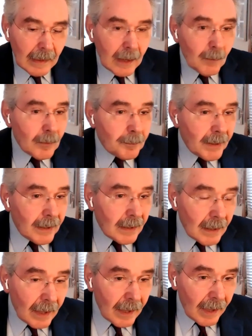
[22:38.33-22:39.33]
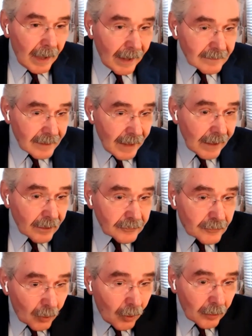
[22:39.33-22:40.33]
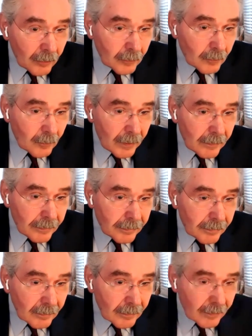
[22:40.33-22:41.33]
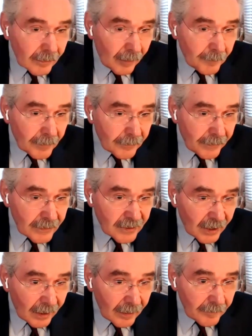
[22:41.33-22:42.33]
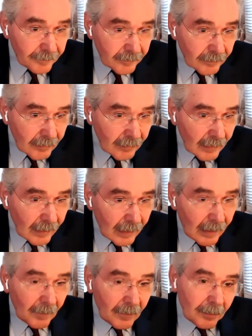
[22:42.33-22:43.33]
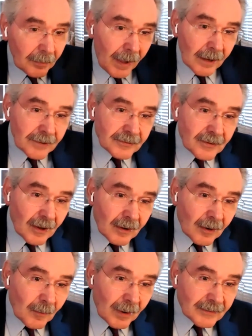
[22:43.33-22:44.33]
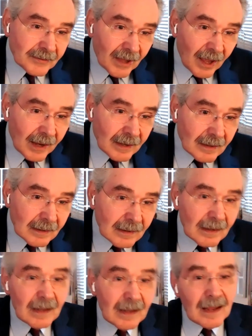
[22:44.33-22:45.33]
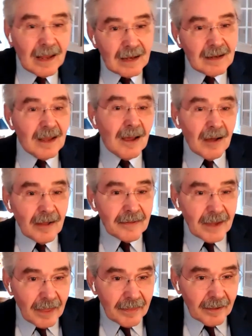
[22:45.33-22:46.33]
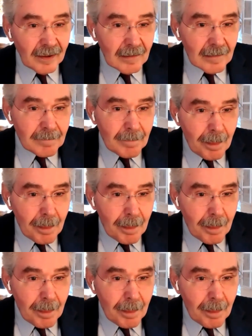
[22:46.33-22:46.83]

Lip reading: it would be at daggers drawn with the government of India, with Pakistan on one side, India on the other.